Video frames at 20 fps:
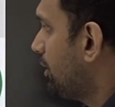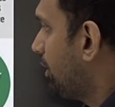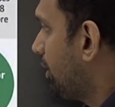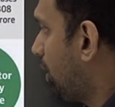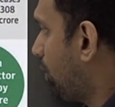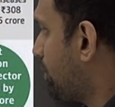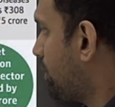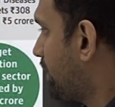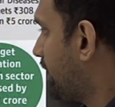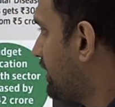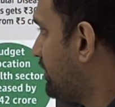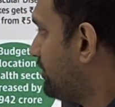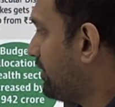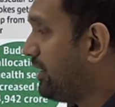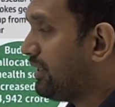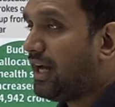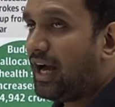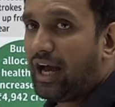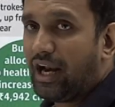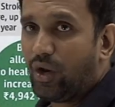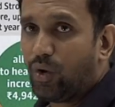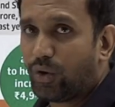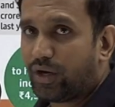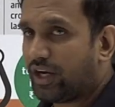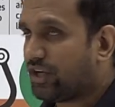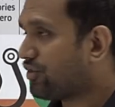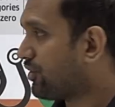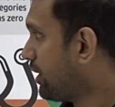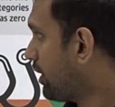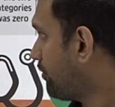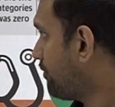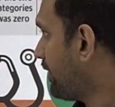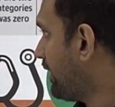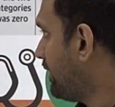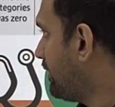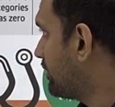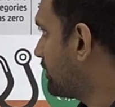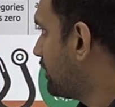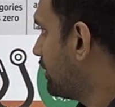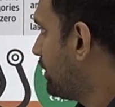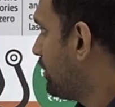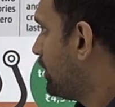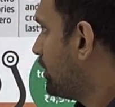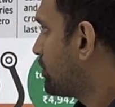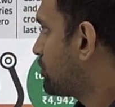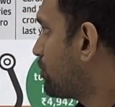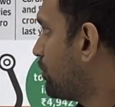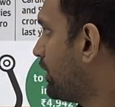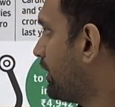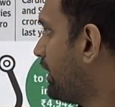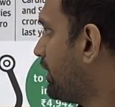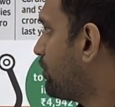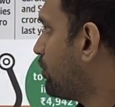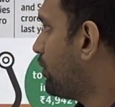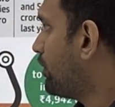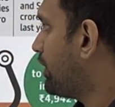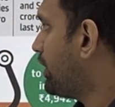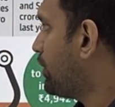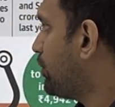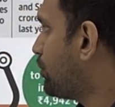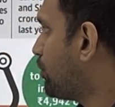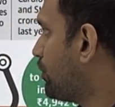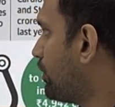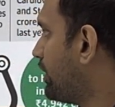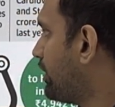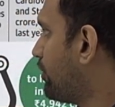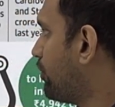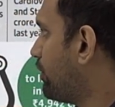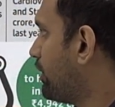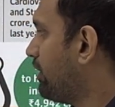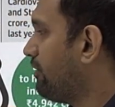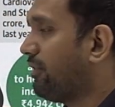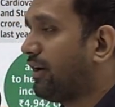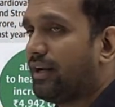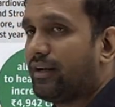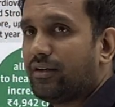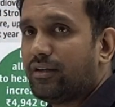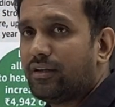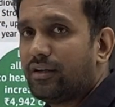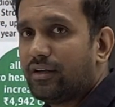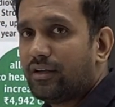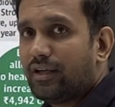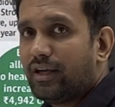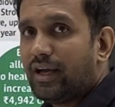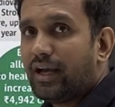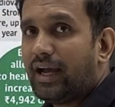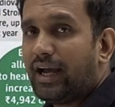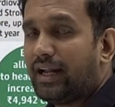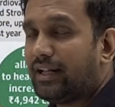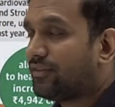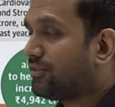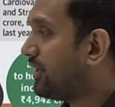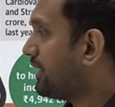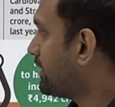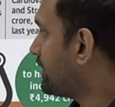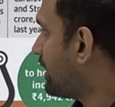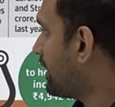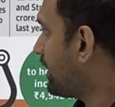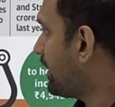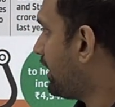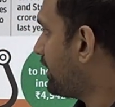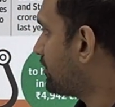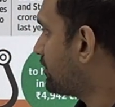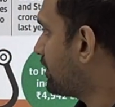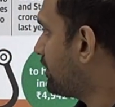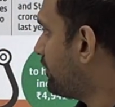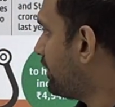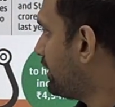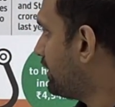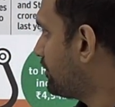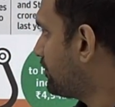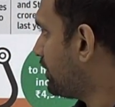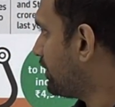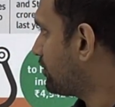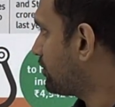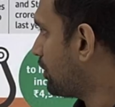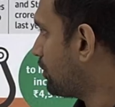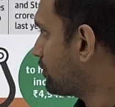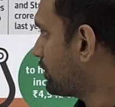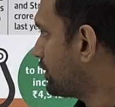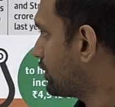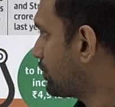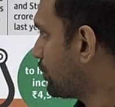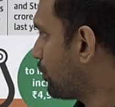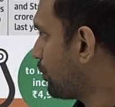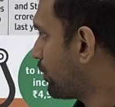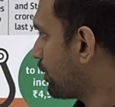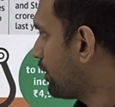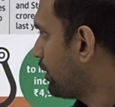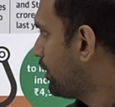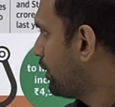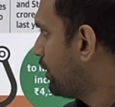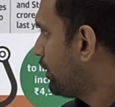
Now you can see the allocation of health. 2020 to 2021, health sector has given 6,000 crore.